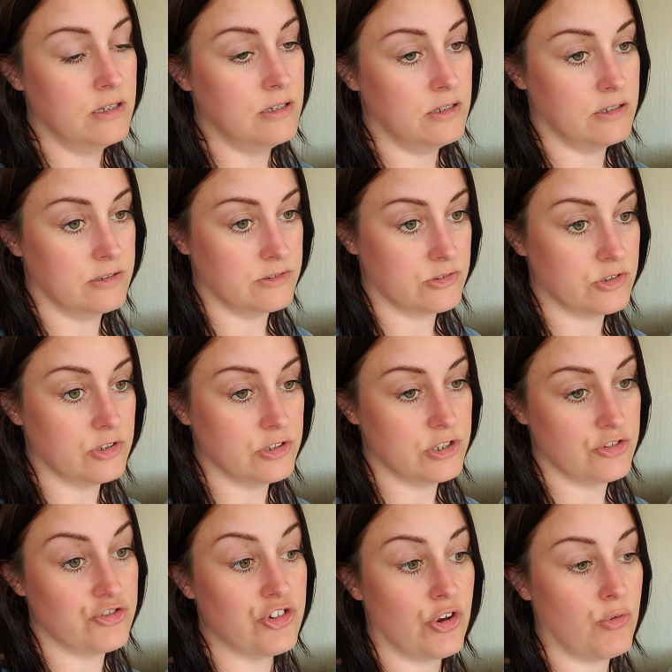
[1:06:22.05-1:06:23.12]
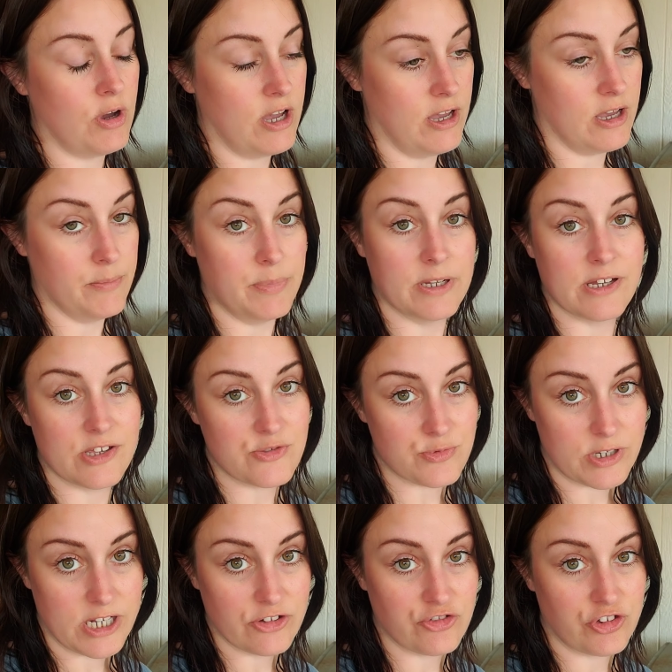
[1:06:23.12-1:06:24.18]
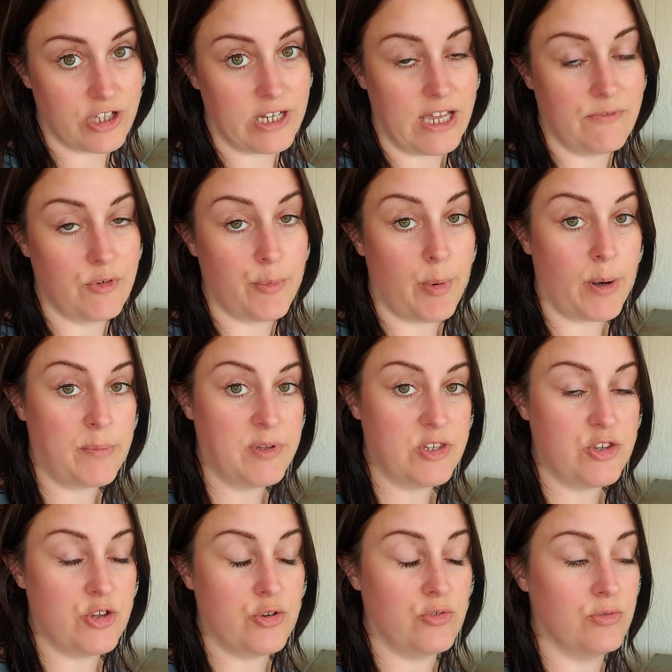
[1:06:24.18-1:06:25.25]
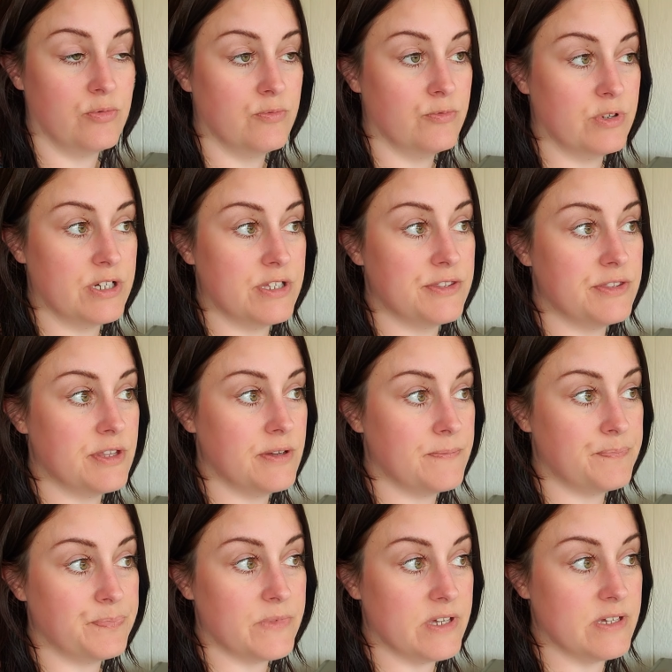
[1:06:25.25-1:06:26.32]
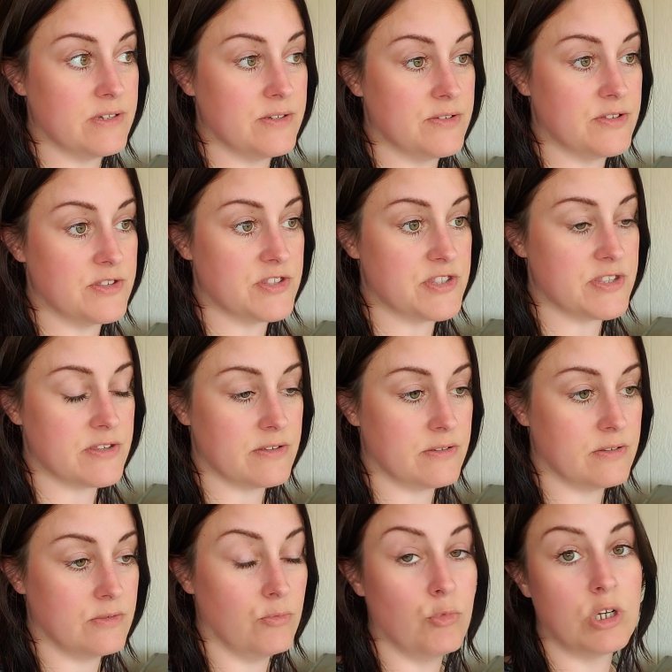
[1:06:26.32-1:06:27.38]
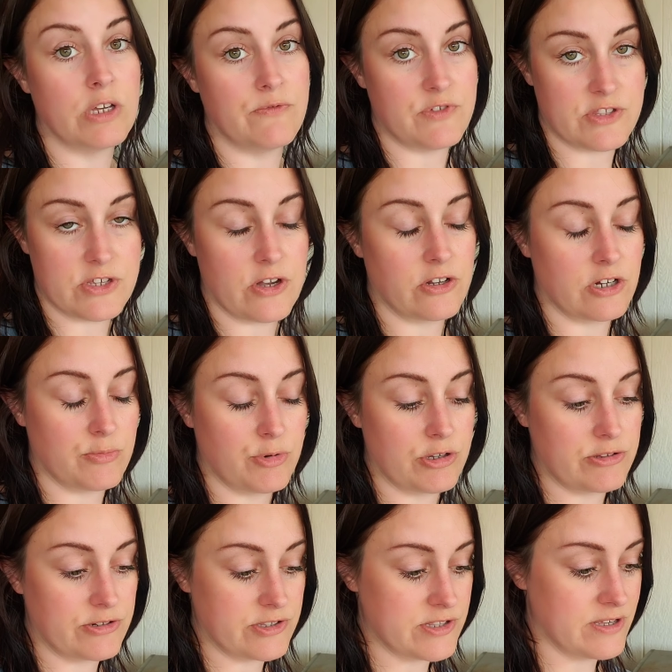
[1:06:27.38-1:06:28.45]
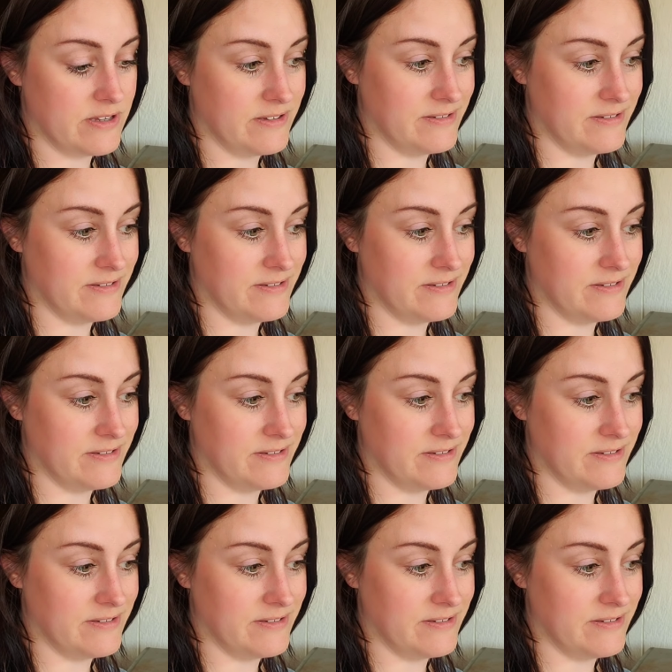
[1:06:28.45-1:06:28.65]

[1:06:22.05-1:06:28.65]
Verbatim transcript: on Earl to show up because we're actually going to have a barbecue with his one of his younger brothers